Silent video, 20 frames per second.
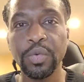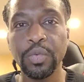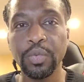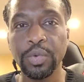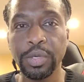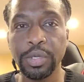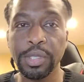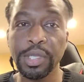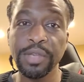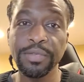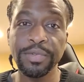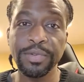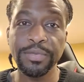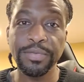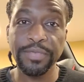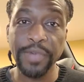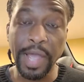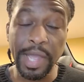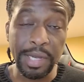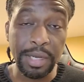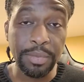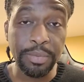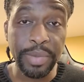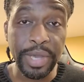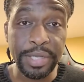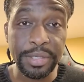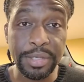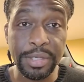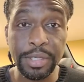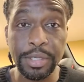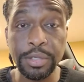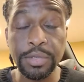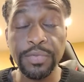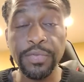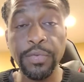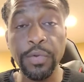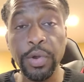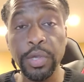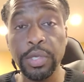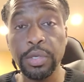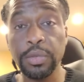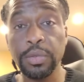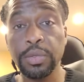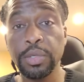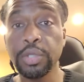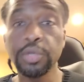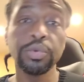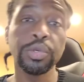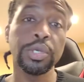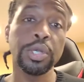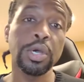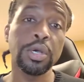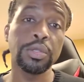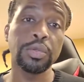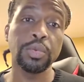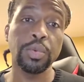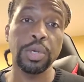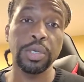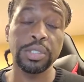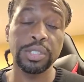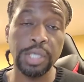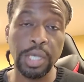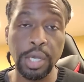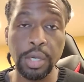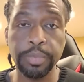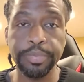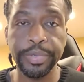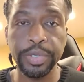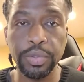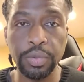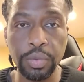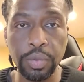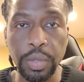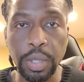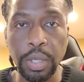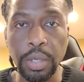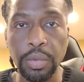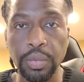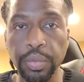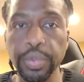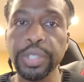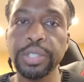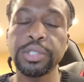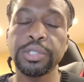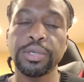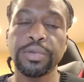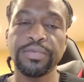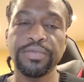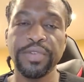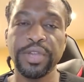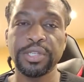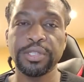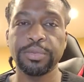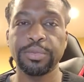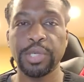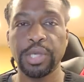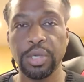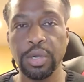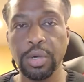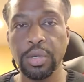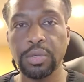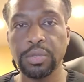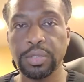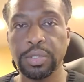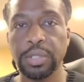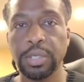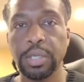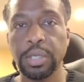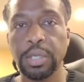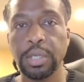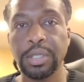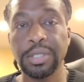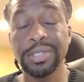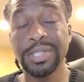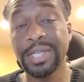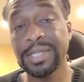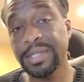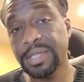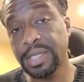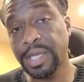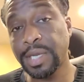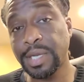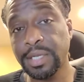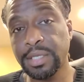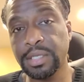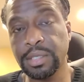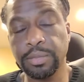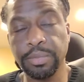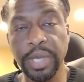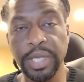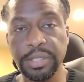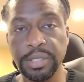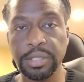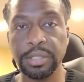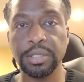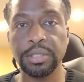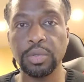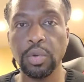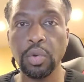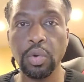We'll even find the best deals for you, doing all the work to help you reach your investment goals just send us a message